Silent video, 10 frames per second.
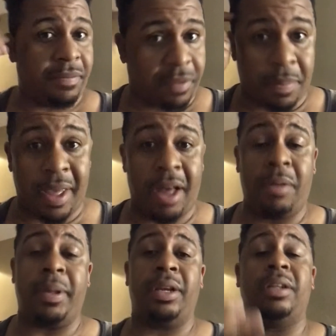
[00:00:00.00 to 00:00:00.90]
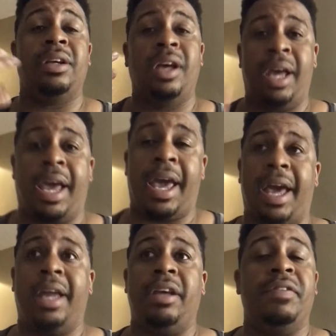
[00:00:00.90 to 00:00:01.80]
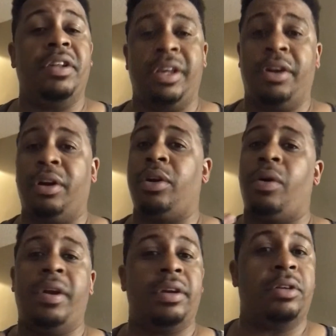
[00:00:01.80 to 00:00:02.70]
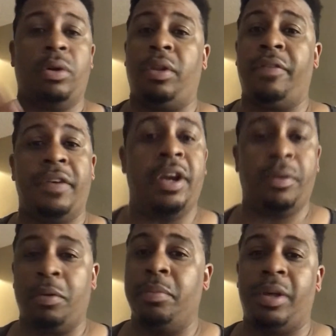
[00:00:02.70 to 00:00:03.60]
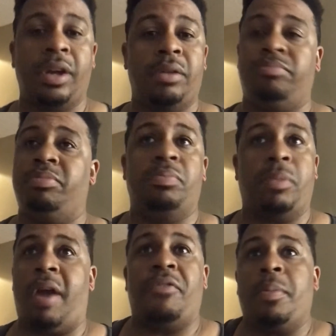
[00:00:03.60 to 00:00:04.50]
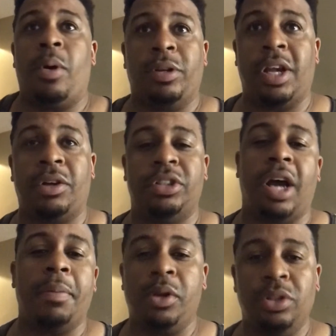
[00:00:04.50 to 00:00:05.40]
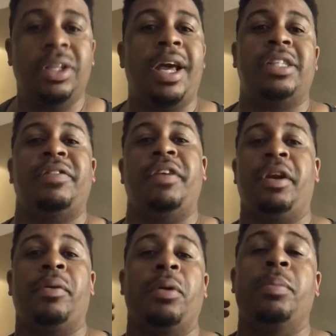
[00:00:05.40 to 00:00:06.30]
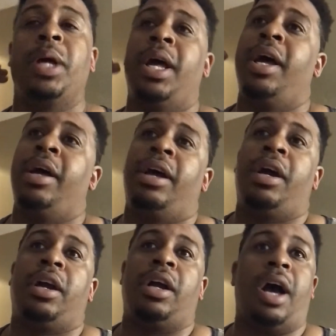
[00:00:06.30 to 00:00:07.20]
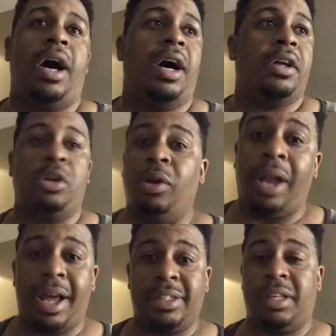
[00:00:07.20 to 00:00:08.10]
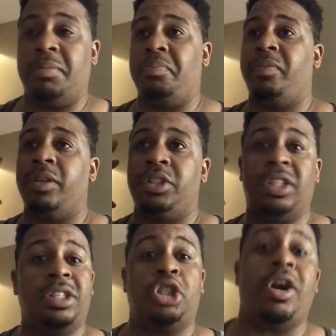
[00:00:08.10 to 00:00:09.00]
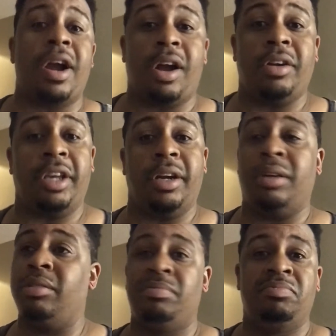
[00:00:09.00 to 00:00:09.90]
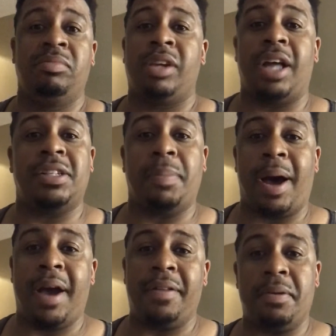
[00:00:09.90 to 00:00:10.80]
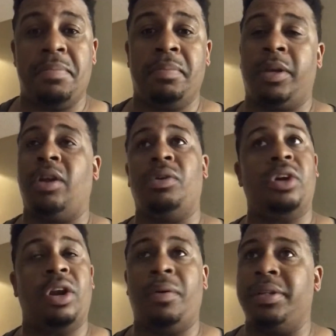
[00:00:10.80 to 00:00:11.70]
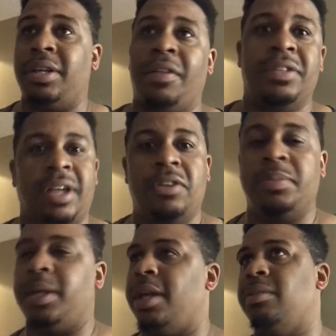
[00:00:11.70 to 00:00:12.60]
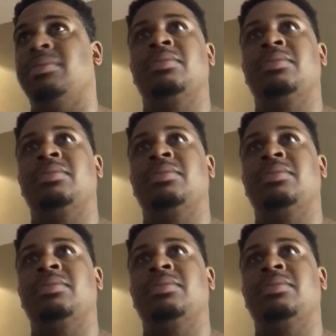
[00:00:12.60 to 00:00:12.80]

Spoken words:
from the helmet and even gear, go ahead and go to the fitting room. Every motorcycle shop usually has a fitting room. Utilize them just to try on gear, not to buy them. You know, you can always tell the salesman that,